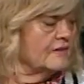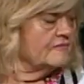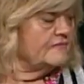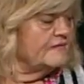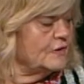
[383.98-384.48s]

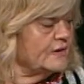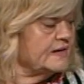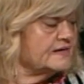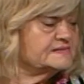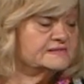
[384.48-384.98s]
a very
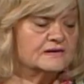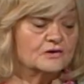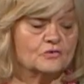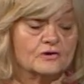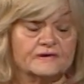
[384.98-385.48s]
nice thing
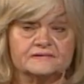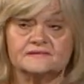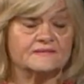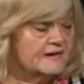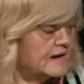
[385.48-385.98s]
according to
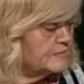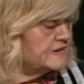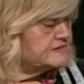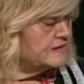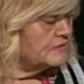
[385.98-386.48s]
the
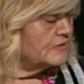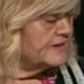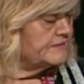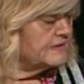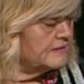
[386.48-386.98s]
comments that are
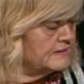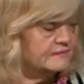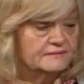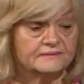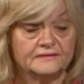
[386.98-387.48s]
on the
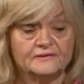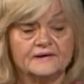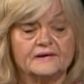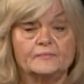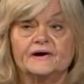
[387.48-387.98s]

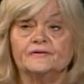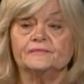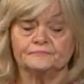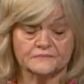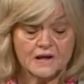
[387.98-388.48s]
internet about it.
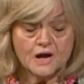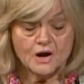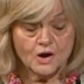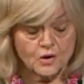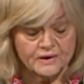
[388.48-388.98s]

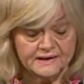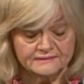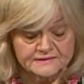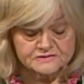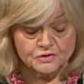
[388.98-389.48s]
Okay,
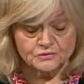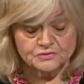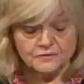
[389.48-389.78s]
let's go to